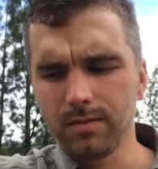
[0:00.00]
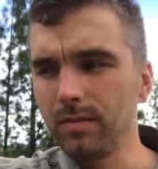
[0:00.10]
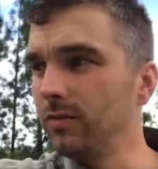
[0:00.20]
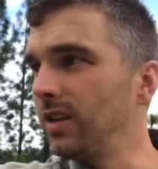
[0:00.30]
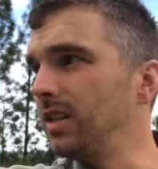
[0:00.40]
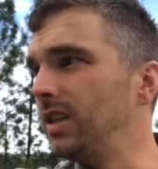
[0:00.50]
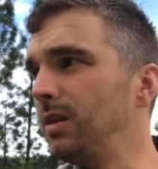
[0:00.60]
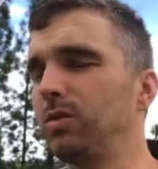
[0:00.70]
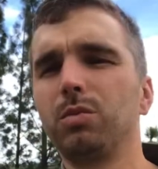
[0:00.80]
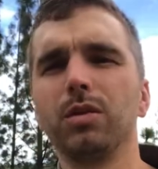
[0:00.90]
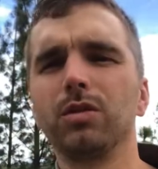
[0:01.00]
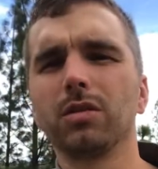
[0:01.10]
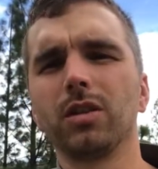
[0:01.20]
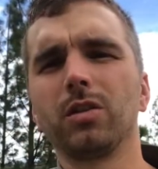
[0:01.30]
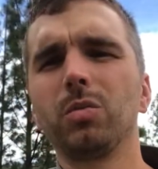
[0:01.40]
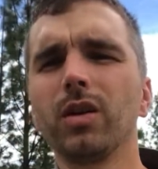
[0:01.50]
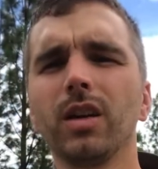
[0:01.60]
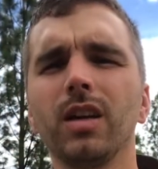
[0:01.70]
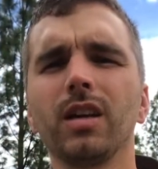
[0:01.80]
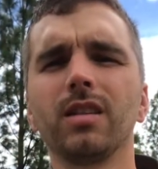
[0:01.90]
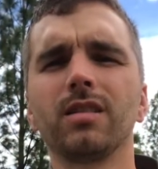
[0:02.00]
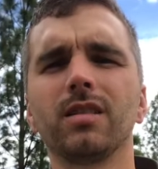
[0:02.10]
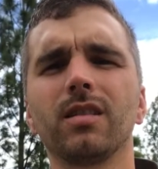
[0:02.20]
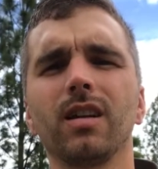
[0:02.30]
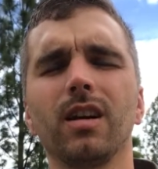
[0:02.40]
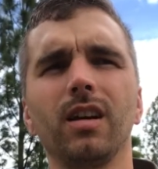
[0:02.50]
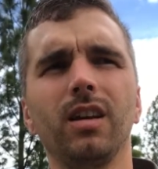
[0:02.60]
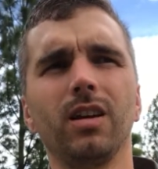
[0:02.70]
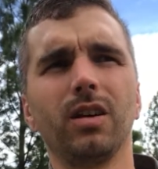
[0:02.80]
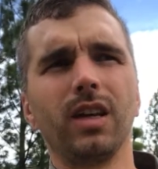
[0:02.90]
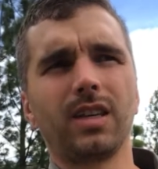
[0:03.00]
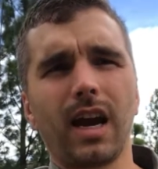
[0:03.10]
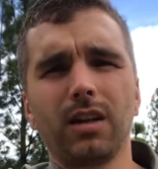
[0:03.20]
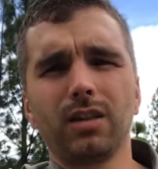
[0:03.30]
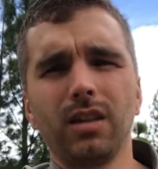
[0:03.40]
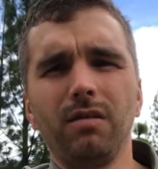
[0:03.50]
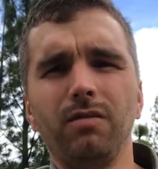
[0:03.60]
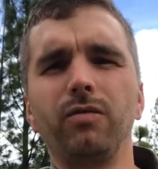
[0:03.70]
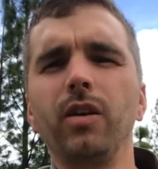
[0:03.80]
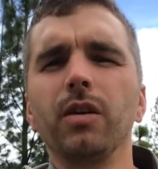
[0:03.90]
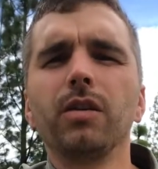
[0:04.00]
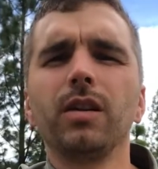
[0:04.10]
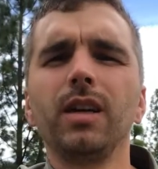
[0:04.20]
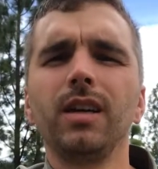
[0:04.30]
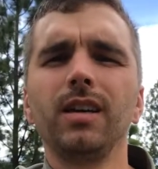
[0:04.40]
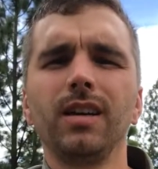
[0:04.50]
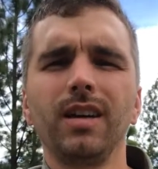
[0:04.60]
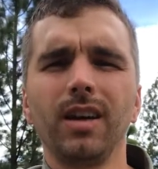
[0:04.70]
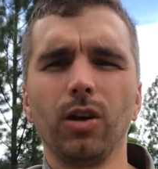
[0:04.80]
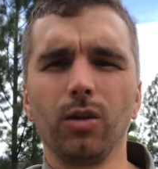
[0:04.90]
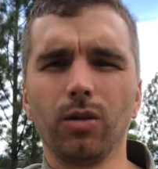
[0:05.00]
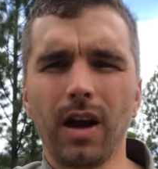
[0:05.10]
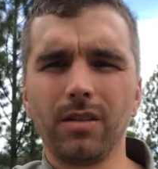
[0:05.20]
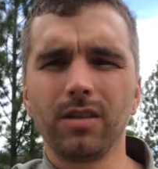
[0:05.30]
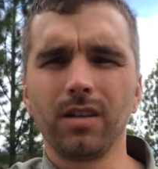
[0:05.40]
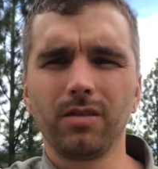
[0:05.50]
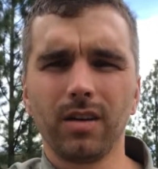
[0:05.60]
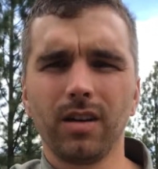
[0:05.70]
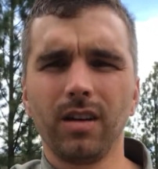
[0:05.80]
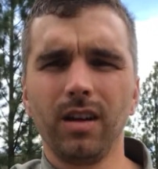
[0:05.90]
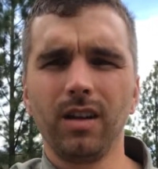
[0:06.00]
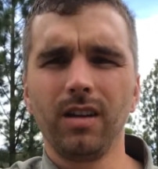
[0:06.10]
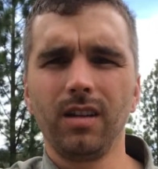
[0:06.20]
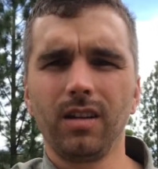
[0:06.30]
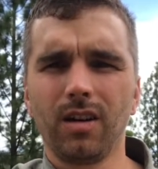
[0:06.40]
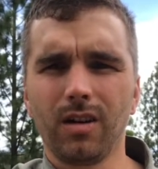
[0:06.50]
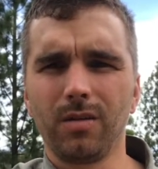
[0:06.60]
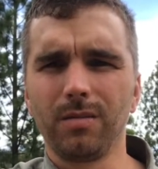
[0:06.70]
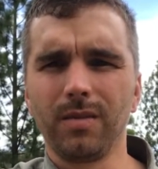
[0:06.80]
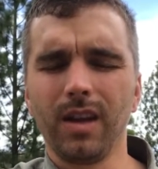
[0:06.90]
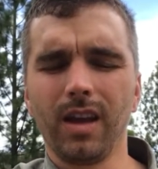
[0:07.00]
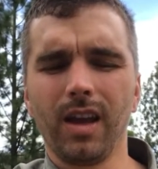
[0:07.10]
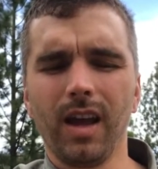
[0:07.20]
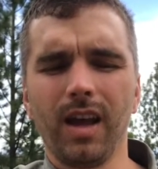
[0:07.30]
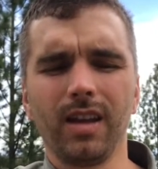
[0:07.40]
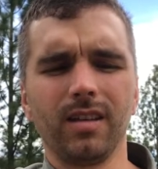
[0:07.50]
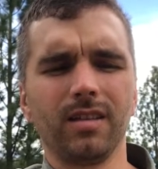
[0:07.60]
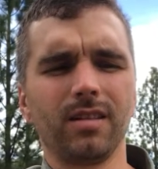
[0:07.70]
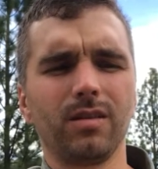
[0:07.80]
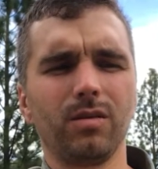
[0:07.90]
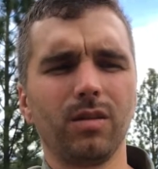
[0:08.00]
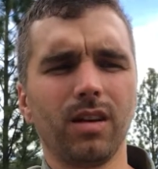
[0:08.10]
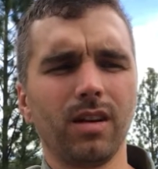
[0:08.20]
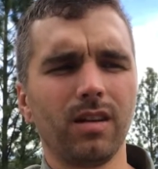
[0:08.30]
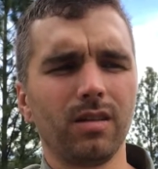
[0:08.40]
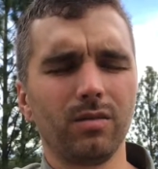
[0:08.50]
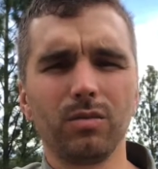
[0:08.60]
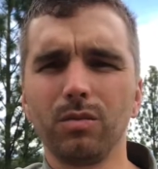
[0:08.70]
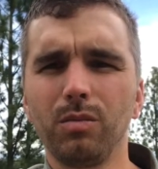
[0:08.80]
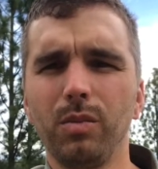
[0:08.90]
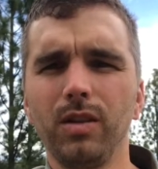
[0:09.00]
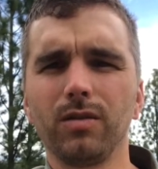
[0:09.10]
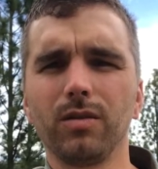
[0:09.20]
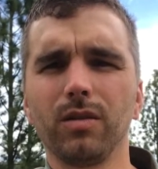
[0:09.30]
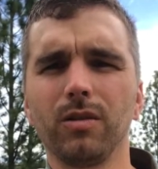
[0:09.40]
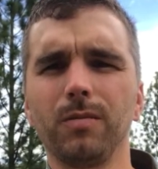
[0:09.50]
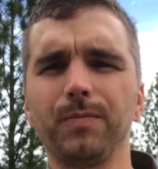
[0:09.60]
very deep spiritual experience. It's actually very grounding, very calm and peaceful.